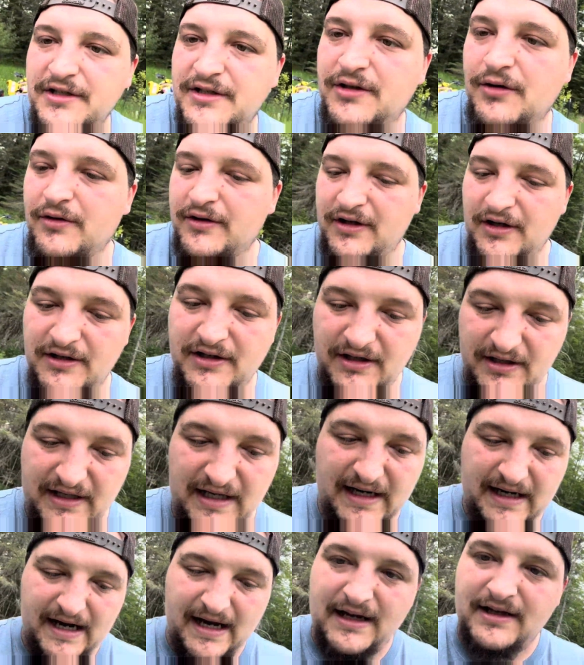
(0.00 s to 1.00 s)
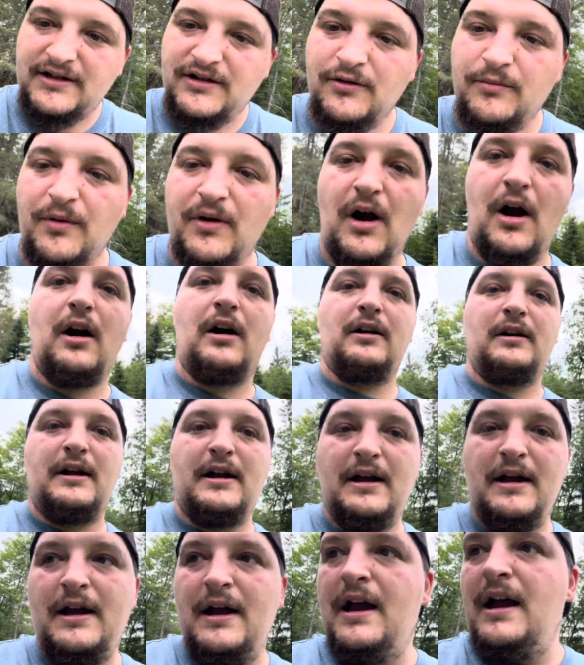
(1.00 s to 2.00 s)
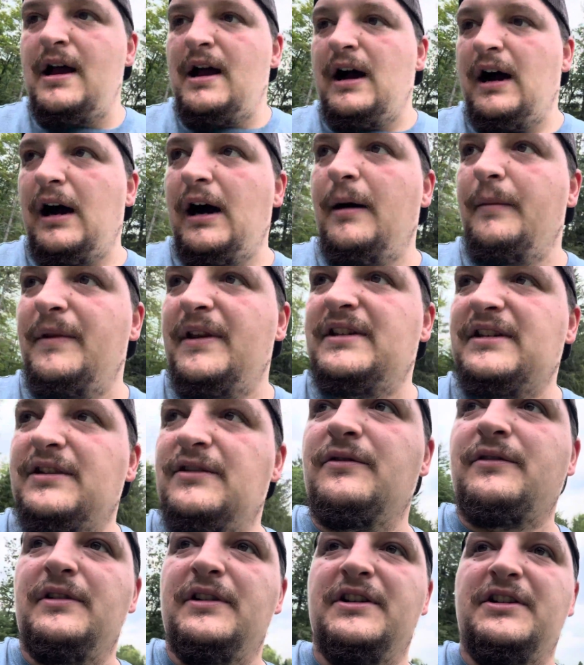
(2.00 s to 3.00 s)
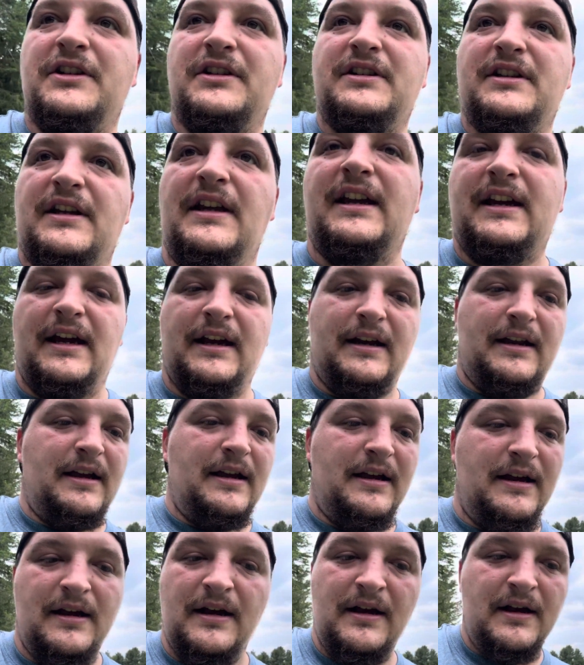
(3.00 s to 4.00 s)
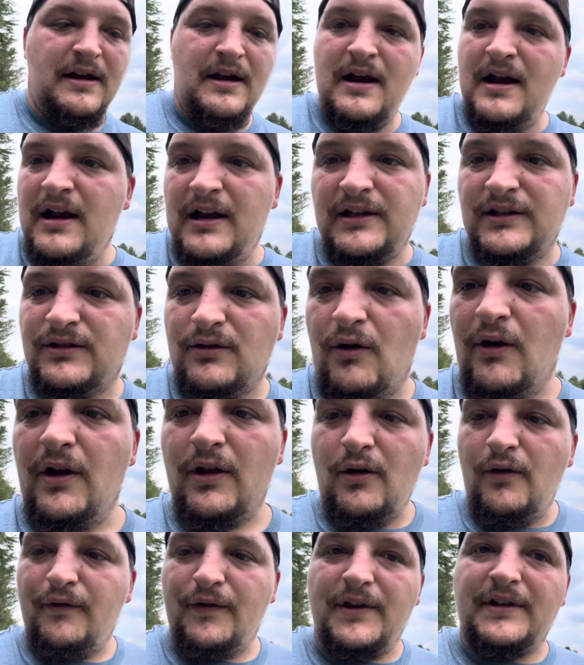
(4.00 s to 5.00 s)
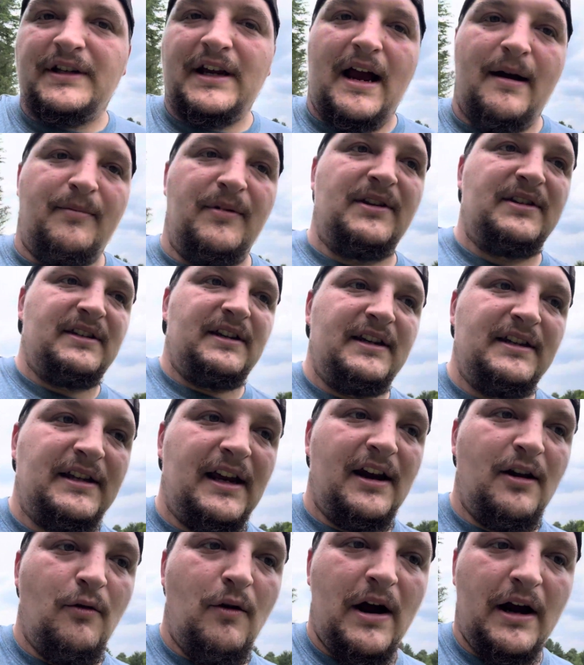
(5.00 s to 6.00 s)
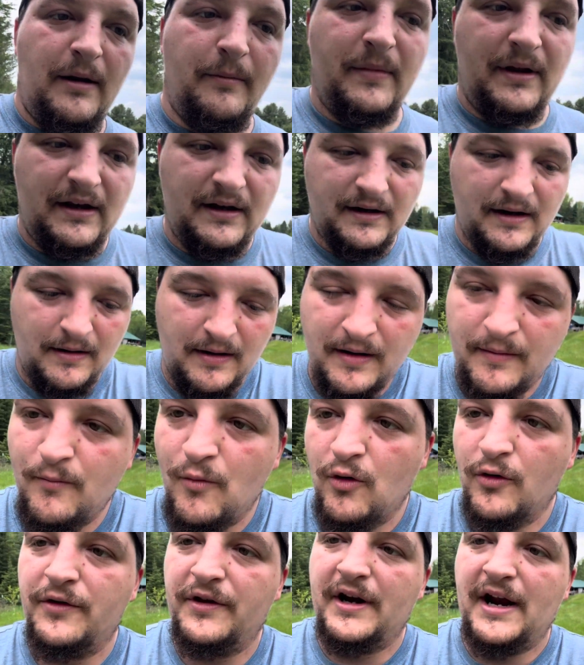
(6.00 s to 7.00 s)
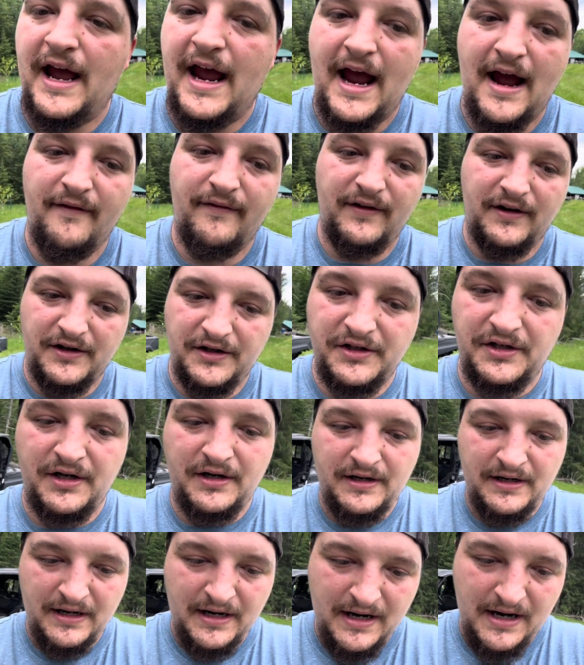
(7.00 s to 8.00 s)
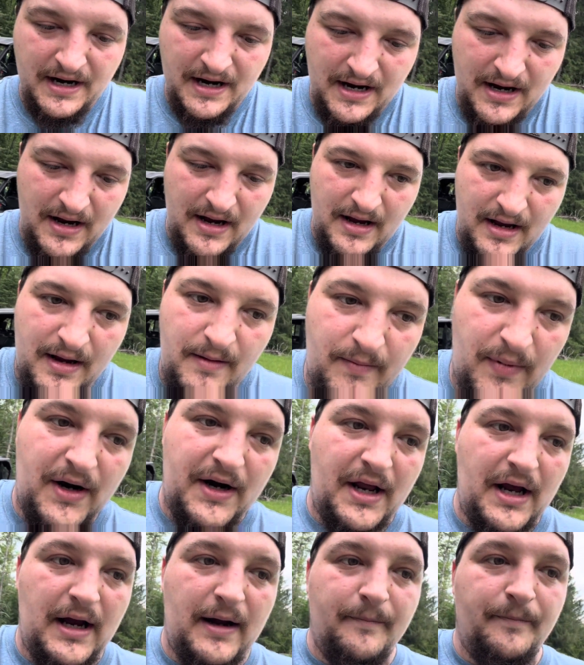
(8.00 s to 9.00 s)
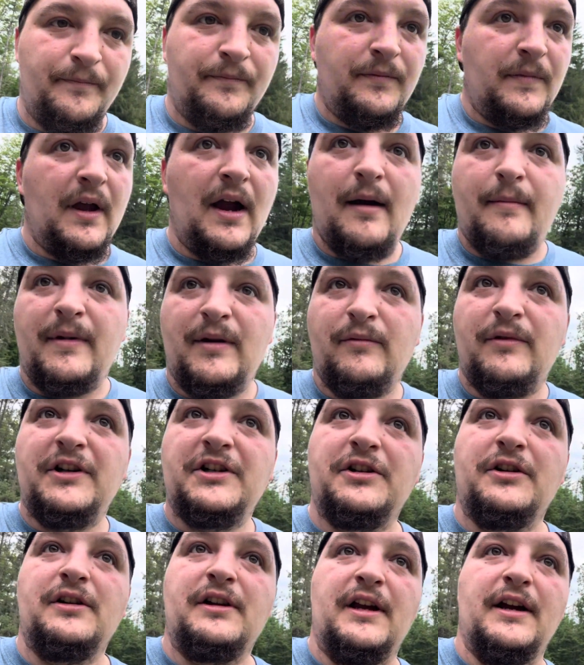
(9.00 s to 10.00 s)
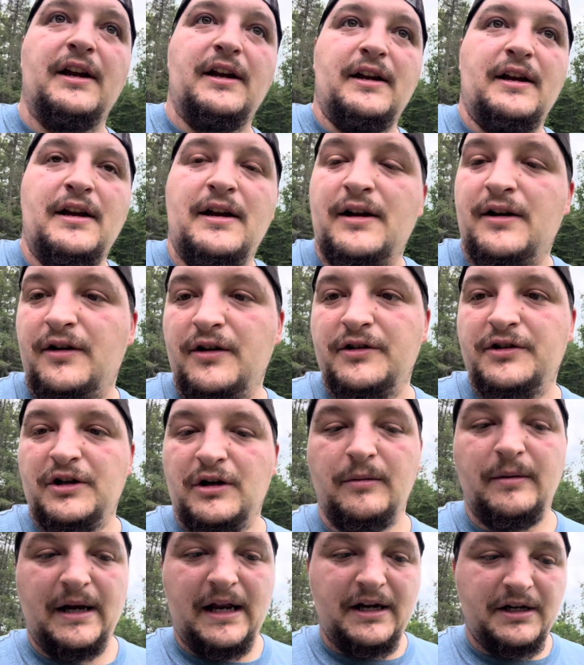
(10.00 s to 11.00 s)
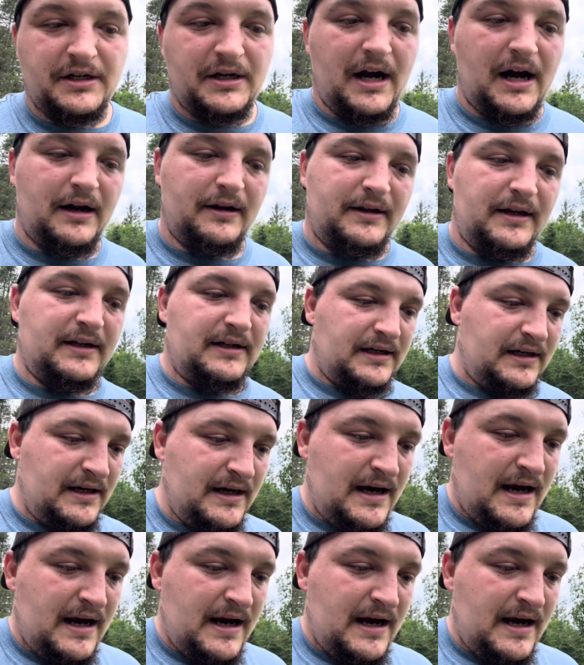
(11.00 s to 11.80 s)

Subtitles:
so it doesn't dig in super hard. This is really just to get soil over the top of the seeds. I don't want them in more than a ½ inch. But I mean, we should get good germination out of this.